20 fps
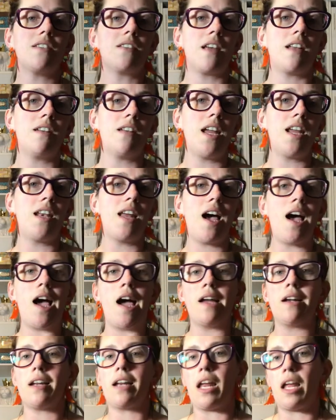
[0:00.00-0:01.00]
Sunday
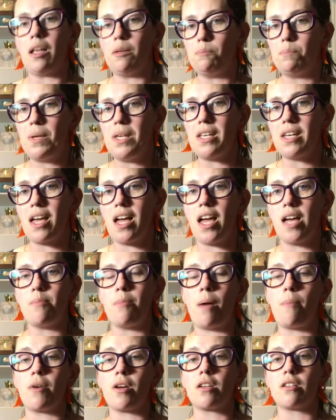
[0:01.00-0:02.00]
night at 8 p.m.
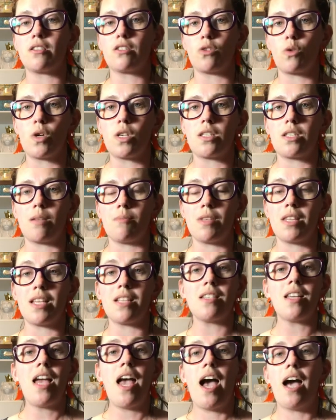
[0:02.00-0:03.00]
I'm going to sort some of
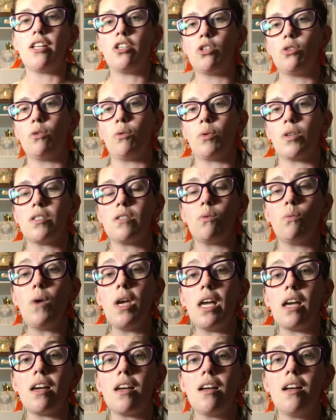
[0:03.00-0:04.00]
this. And you do it once a
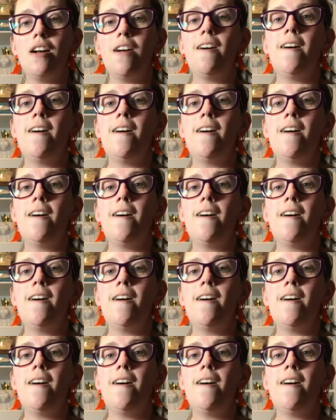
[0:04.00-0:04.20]
week.